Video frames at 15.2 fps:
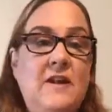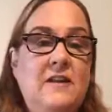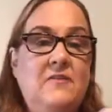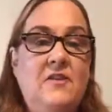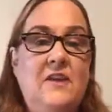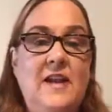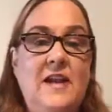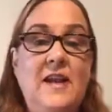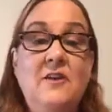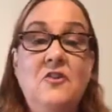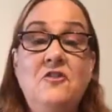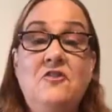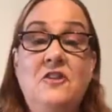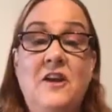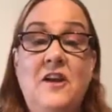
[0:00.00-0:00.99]
and to
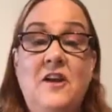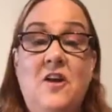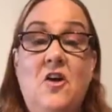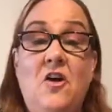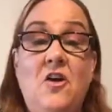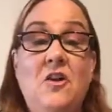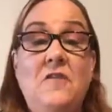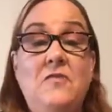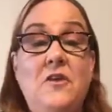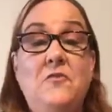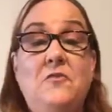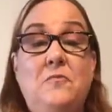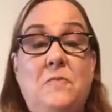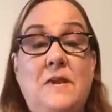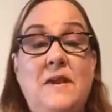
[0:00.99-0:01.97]
energy and all of
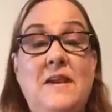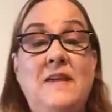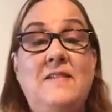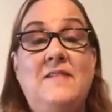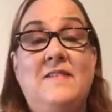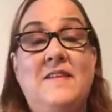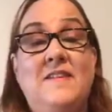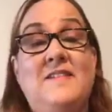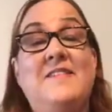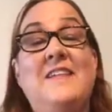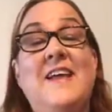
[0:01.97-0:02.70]
those pieces,